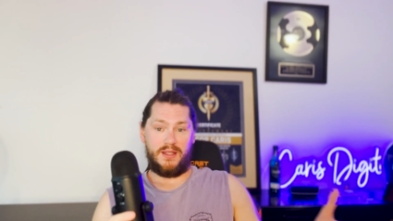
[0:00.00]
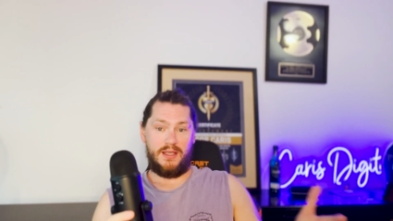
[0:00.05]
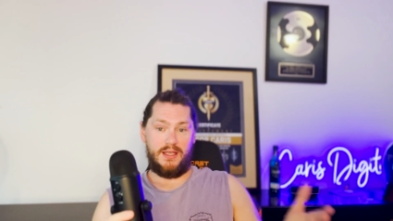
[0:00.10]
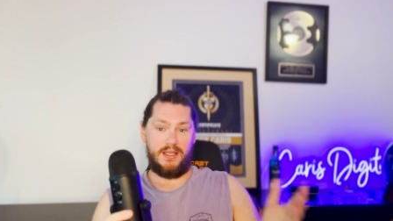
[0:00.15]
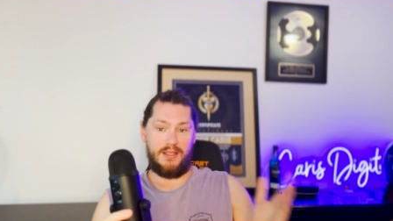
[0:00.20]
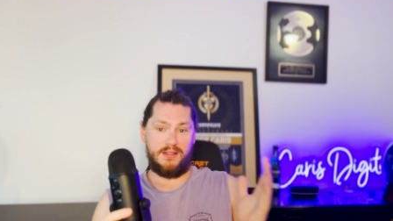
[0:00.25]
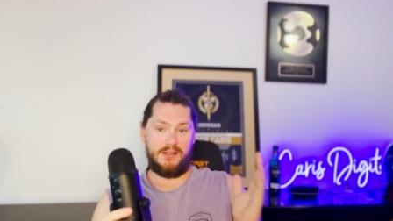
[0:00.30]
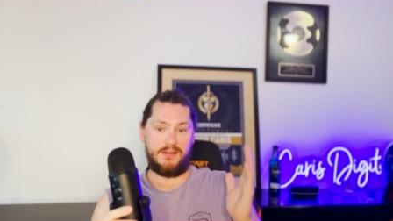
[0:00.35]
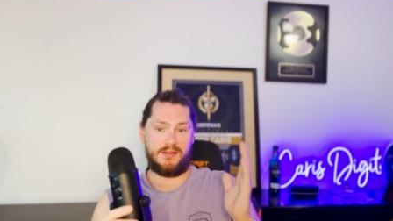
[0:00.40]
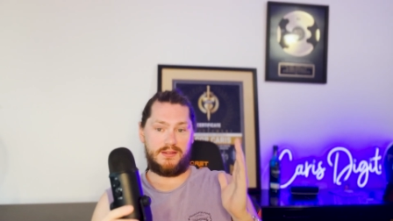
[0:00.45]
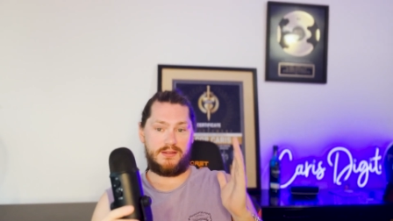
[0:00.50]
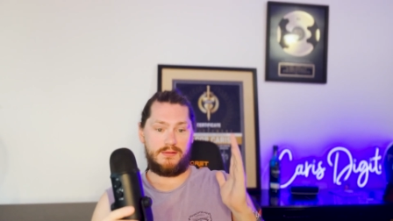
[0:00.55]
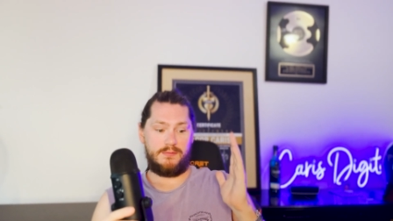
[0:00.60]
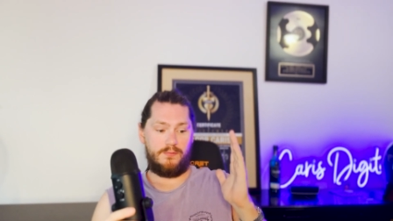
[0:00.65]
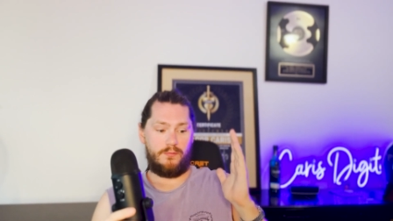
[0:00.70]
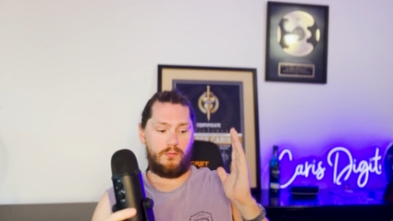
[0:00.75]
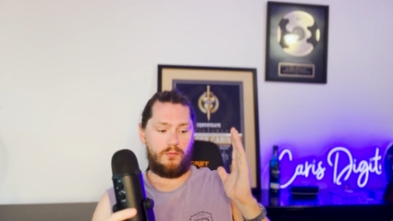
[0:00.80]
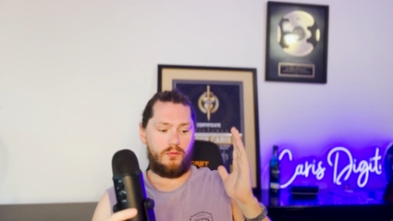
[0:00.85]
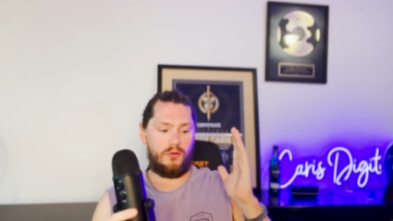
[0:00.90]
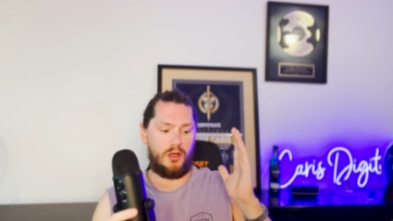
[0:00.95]
is
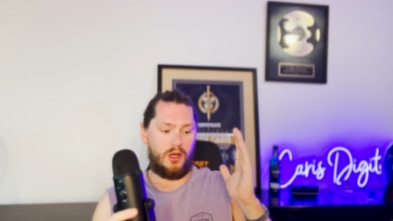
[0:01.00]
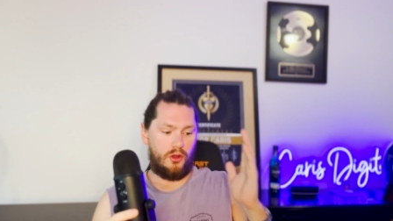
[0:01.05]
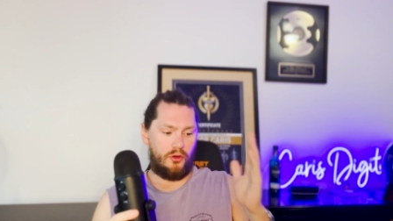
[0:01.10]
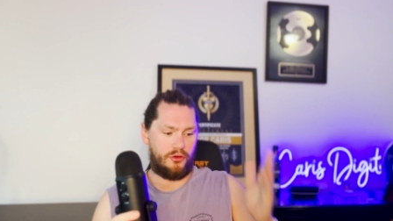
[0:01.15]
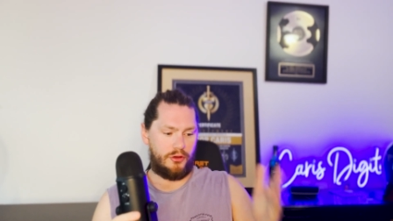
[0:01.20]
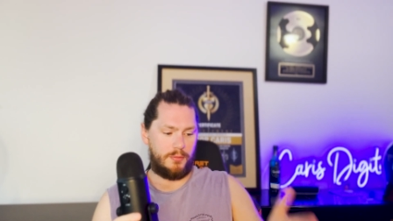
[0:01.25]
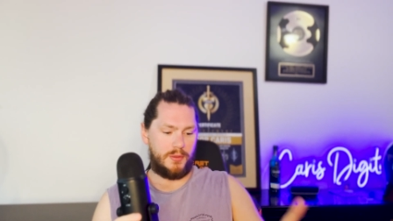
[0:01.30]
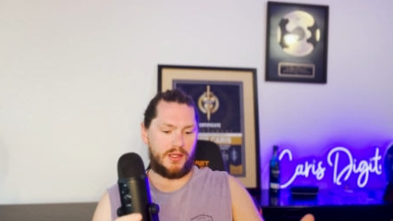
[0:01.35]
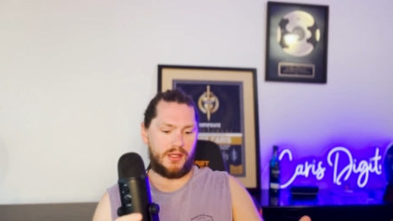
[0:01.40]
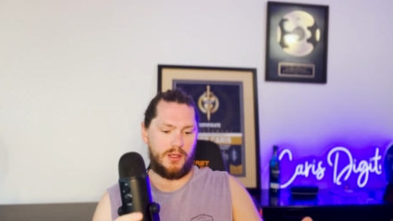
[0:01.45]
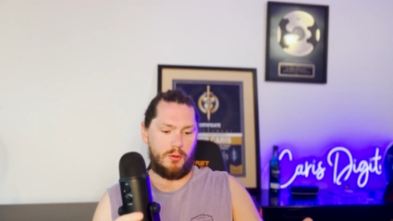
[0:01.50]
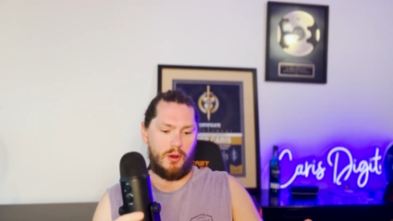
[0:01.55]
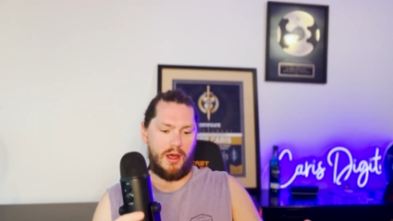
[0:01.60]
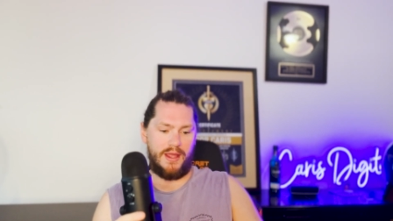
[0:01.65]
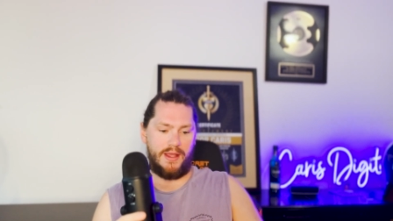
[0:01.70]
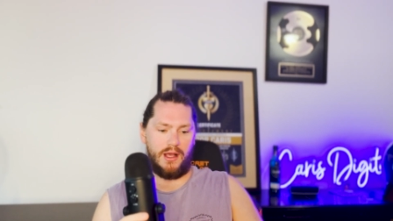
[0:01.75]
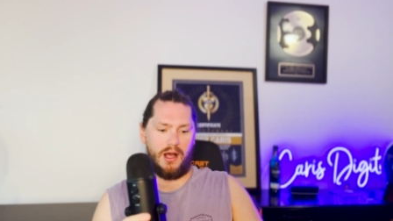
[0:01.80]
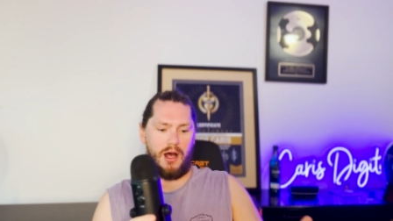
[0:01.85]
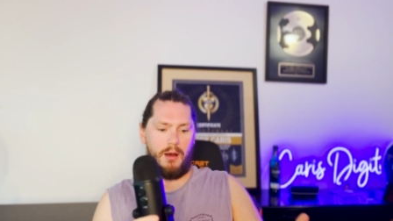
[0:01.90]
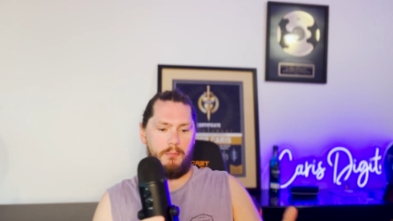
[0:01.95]
I'll typically
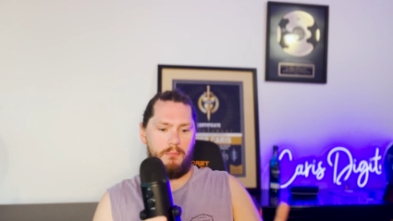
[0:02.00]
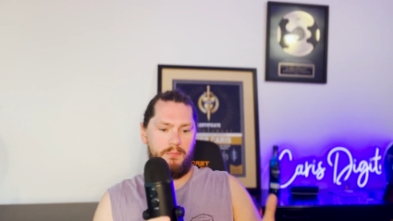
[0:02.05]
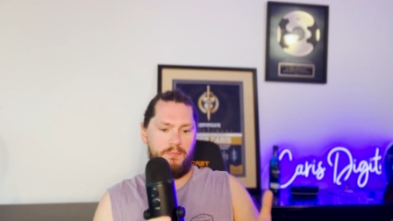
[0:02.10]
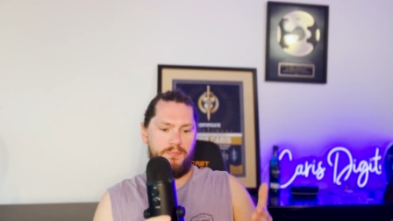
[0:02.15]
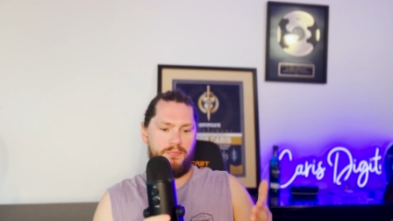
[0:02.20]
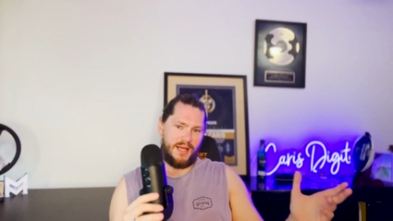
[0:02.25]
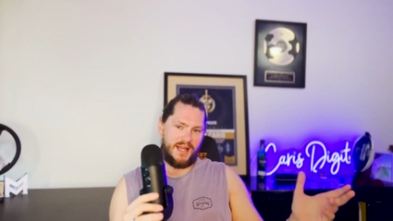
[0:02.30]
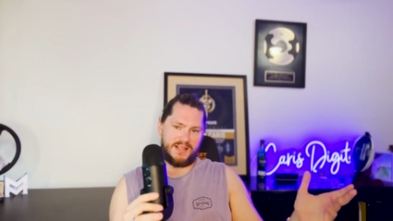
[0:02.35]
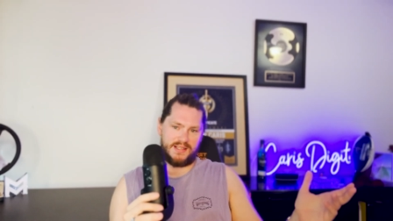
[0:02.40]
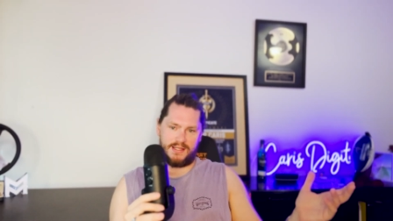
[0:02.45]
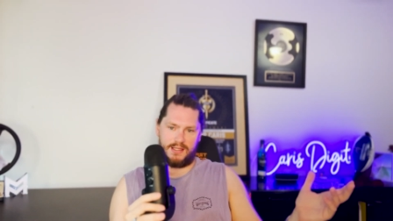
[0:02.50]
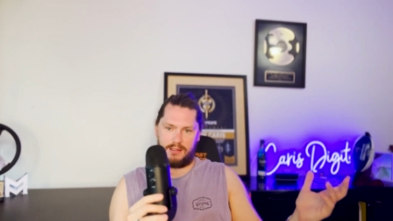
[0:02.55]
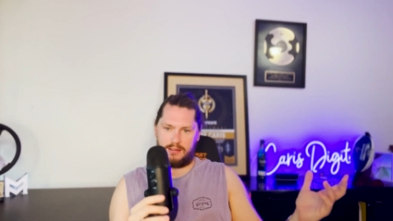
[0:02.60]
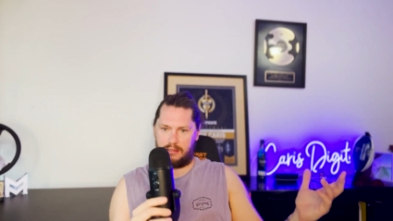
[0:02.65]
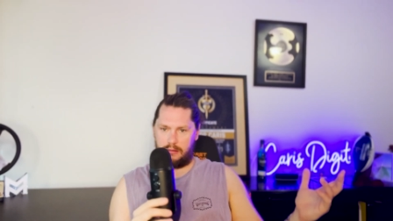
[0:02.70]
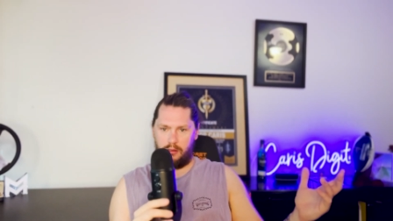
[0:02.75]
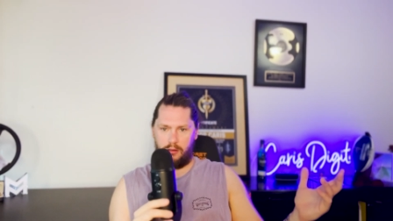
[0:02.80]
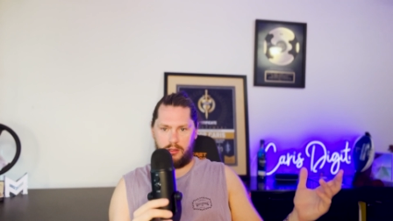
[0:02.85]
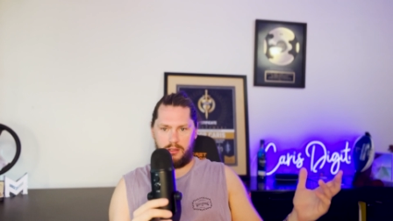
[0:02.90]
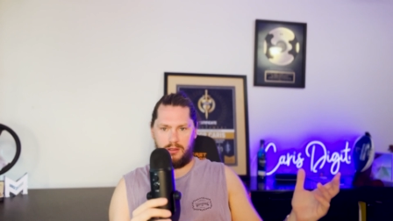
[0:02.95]
wake up about six
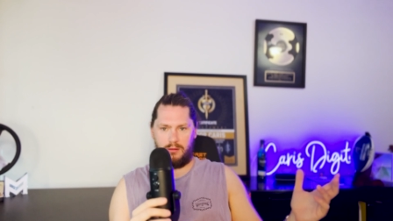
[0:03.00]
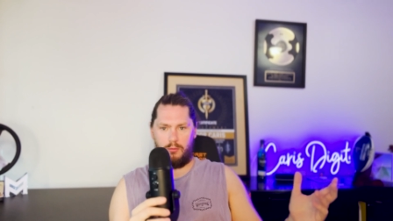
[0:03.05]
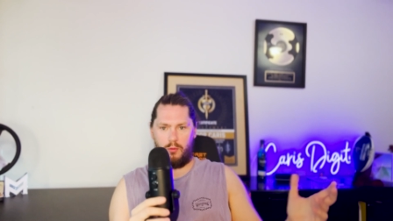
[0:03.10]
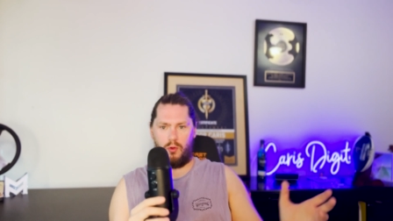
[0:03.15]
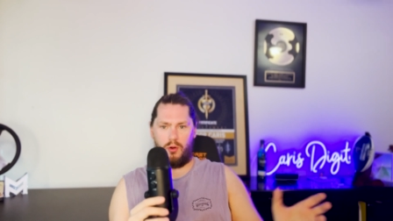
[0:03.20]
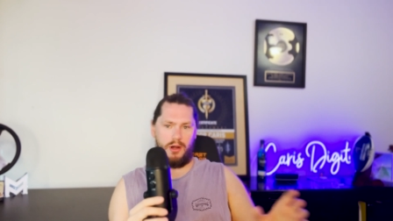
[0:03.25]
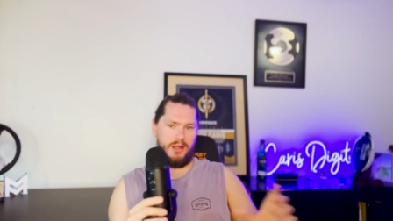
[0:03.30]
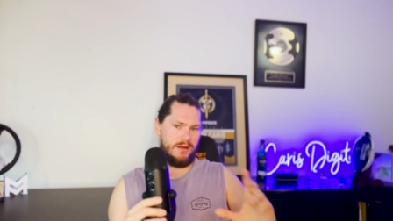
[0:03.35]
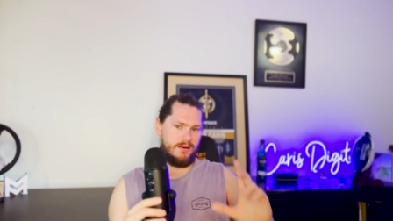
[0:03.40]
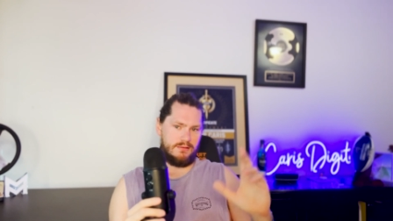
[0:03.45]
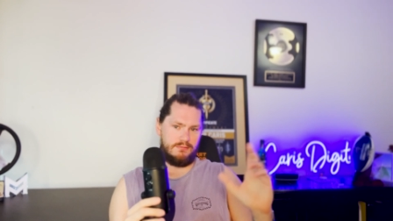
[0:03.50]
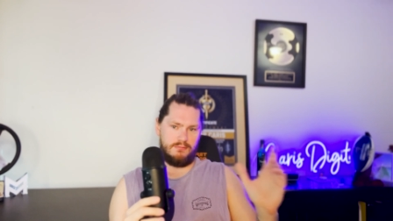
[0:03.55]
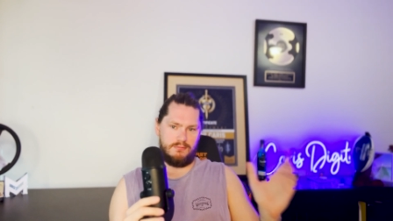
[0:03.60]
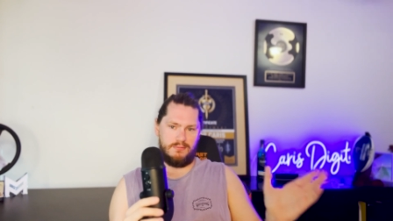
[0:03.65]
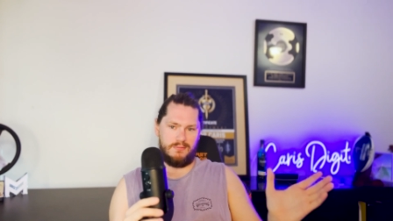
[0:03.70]
o'clock in the morning,